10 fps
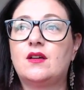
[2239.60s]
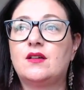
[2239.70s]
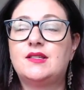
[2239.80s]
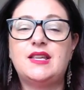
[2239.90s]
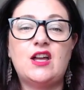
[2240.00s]

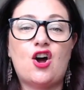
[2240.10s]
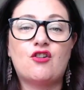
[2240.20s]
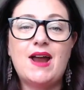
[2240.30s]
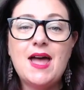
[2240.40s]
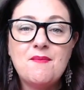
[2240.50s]

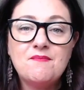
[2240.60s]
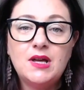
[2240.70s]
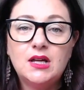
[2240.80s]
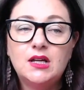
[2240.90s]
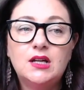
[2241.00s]
CRM.
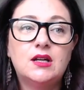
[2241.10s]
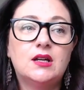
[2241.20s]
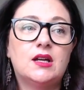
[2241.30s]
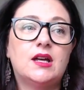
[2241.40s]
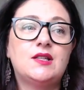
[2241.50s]

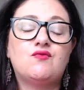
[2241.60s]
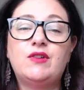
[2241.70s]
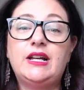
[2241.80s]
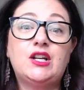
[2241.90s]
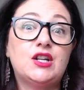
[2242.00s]
It's
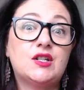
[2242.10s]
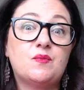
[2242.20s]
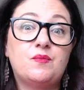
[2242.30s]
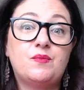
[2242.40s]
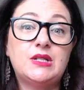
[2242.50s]
really good,
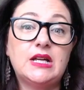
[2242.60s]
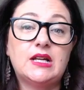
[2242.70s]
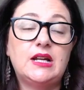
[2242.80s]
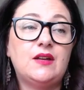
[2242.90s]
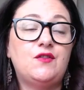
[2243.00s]

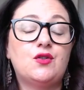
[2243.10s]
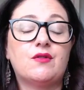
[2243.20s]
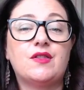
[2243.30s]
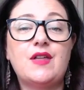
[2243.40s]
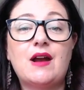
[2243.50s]
particularly if you're a
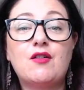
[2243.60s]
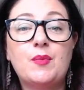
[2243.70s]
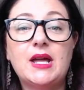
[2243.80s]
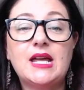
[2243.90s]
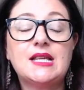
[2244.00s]

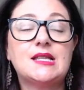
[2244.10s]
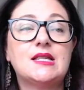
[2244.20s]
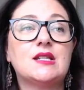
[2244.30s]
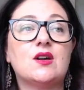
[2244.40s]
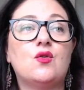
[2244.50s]

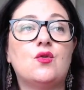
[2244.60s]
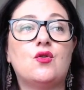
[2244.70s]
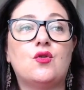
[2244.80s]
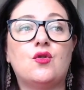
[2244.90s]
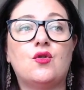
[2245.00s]
therapist
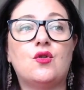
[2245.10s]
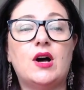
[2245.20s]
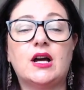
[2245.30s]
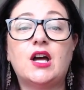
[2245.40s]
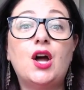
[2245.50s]
or
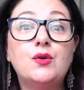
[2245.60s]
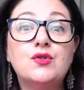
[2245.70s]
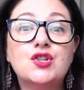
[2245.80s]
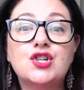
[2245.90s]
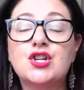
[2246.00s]
a
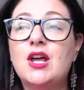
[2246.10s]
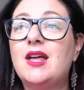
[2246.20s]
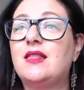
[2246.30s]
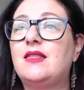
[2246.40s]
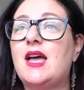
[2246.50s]
coach.
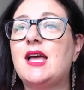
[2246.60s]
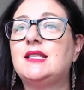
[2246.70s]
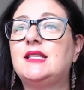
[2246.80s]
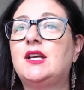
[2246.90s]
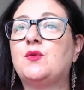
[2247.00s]
There's
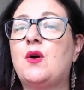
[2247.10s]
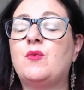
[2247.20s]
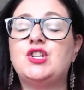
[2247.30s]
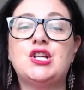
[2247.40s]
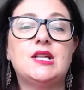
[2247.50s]
the other one,
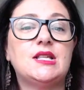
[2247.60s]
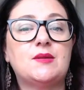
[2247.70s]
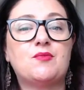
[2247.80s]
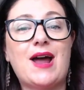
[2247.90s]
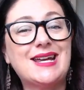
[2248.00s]
which is
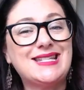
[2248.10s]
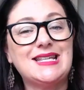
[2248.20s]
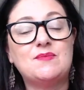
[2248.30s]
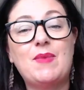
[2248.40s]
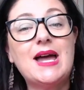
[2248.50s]
Practice
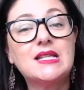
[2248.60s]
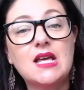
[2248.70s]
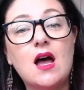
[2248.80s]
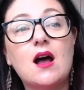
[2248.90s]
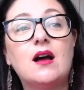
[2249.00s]

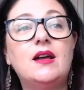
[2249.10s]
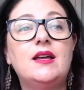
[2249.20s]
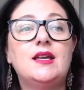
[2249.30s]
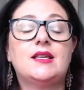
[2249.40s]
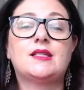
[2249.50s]
Better.
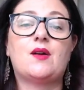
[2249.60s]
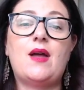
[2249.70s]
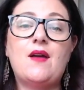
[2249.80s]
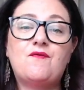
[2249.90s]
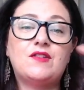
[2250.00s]
So
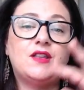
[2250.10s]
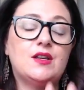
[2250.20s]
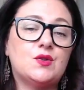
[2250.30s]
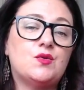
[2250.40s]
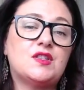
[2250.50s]
everything is
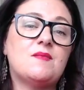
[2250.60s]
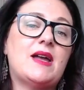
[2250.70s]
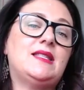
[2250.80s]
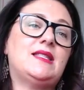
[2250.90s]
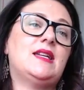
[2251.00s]

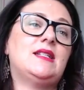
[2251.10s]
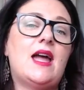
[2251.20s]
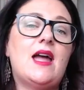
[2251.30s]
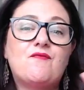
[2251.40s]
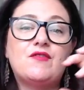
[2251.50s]
automated.
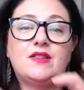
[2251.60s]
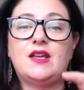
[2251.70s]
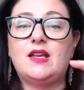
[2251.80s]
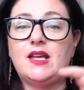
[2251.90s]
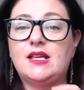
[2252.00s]

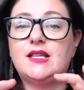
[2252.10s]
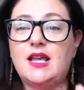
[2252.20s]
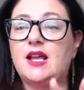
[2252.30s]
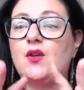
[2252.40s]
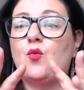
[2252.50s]
Everything is
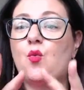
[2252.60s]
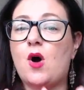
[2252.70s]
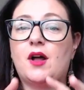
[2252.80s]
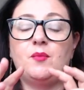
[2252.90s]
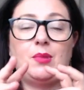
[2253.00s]
in
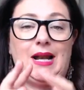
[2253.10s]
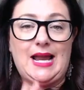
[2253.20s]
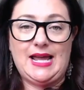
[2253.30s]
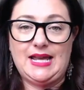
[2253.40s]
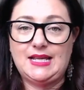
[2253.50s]
one
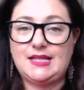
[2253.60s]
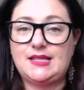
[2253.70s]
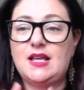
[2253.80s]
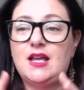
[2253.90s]
place.